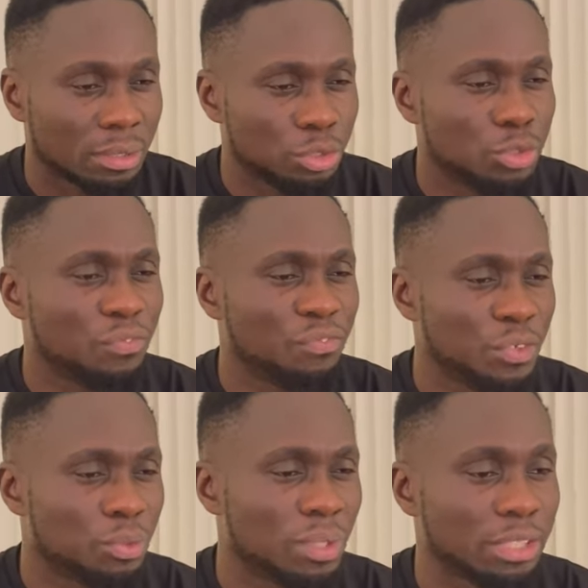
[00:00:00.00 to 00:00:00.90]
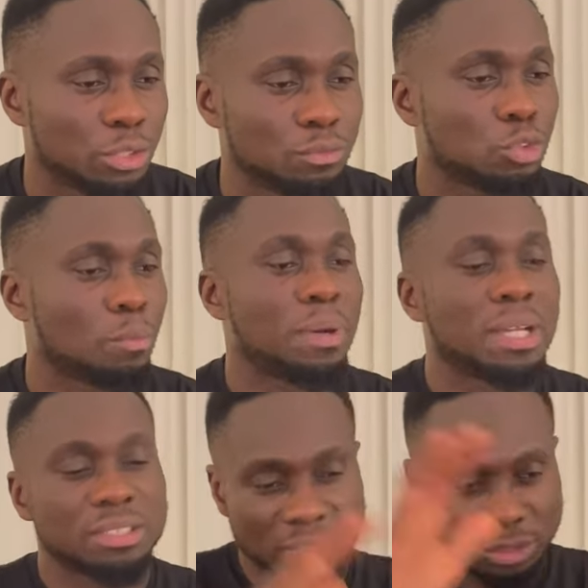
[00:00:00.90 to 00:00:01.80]
Do you feel like you
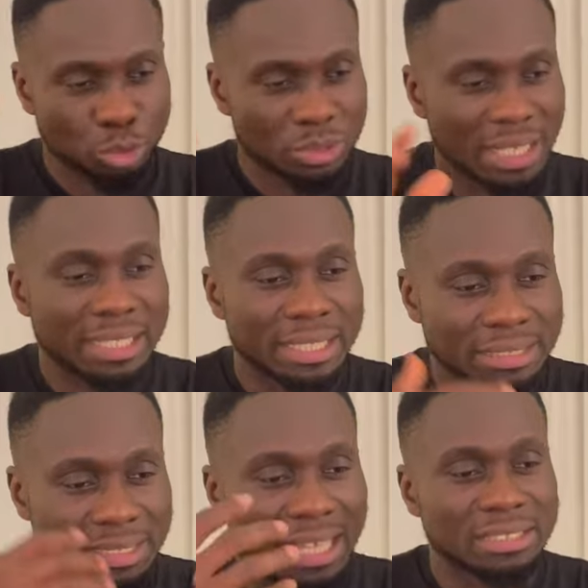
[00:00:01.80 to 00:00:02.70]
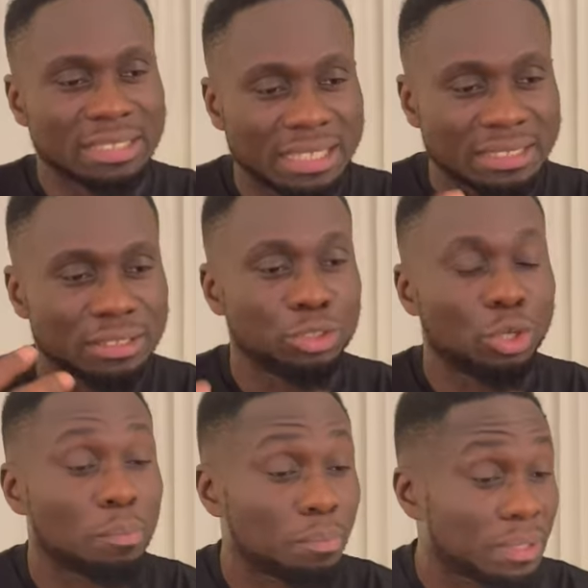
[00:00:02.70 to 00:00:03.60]
surpassed your target as a
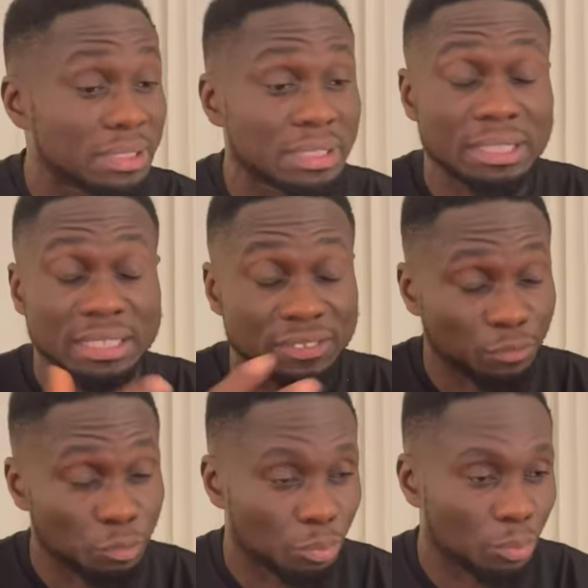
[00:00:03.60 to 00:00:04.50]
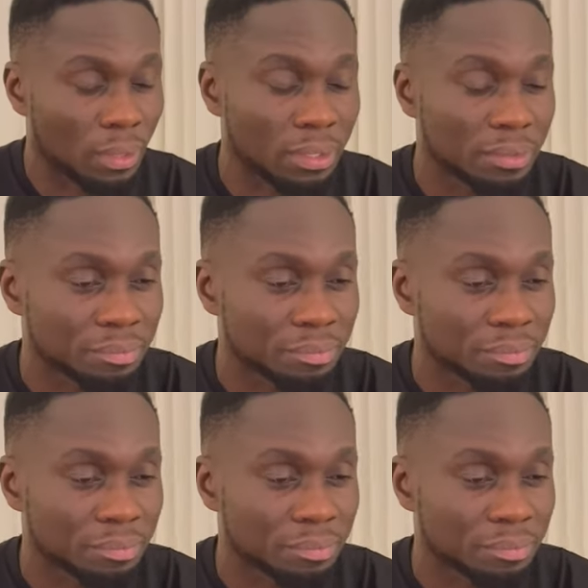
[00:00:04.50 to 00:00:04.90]
young person, as a footballer?